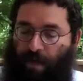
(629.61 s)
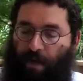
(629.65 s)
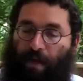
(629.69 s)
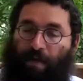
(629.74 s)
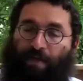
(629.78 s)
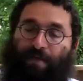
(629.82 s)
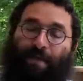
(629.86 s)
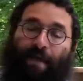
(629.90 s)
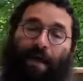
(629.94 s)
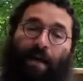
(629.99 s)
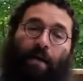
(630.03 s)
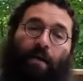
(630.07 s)

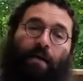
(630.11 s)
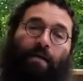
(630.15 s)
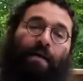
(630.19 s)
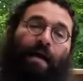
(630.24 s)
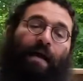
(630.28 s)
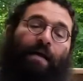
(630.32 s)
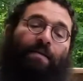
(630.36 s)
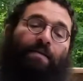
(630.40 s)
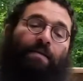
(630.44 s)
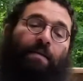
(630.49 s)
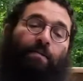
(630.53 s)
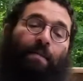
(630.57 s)
it's
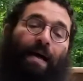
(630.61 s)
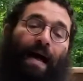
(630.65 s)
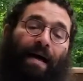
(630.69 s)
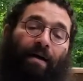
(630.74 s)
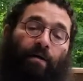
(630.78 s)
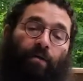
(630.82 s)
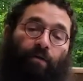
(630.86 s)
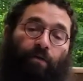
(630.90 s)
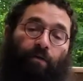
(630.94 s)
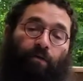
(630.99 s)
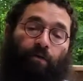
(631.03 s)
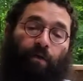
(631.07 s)
a
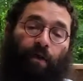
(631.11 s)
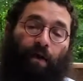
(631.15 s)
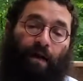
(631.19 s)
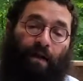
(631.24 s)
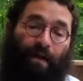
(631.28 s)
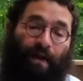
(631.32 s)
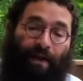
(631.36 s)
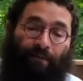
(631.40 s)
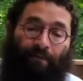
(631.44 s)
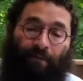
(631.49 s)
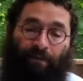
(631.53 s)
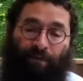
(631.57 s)
matter of,
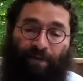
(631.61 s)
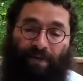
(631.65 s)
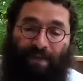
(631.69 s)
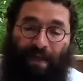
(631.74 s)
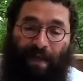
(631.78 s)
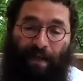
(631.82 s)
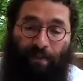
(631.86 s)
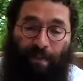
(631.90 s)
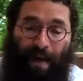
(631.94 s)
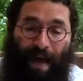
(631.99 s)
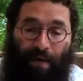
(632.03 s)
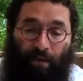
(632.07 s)
and even if it's
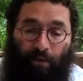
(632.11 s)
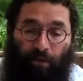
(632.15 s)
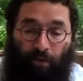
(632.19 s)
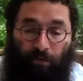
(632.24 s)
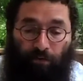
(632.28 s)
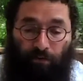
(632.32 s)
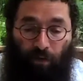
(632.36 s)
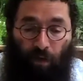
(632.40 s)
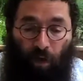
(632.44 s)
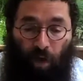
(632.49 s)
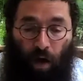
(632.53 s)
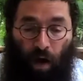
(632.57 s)
not a matter
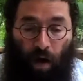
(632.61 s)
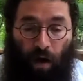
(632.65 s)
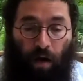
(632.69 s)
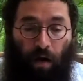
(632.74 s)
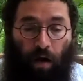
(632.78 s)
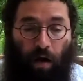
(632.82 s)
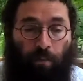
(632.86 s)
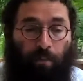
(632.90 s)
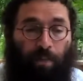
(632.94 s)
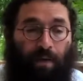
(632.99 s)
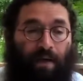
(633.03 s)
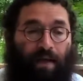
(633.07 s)
of law,
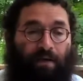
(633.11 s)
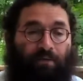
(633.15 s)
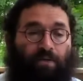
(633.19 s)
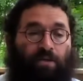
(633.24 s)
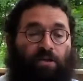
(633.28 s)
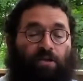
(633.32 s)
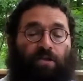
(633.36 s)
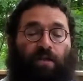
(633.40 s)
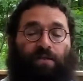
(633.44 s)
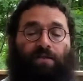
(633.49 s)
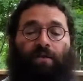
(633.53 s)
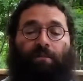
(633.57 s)
but even
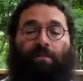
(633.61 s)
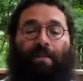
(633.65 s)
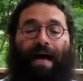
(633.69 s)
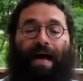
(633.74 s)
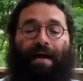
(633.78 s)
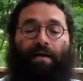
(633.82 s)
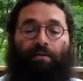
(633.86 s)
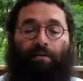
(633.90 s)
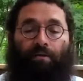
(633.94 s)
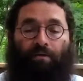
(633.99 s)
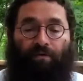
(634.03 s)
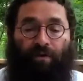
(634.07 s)
just as a
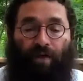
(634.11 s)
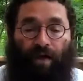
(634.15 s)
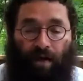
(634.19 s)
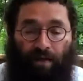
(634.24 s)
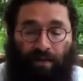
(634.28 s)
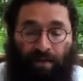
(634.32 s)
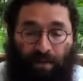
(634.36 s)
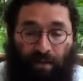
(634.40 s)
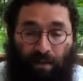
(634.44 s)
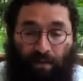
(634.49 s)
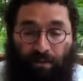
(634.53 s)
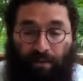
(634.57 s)
matter of
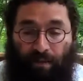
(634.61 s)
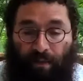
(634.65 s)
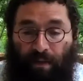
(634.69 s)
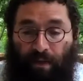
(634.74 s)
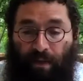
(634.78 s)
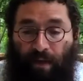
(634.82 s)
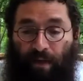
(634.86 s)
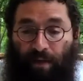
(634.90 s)
custom,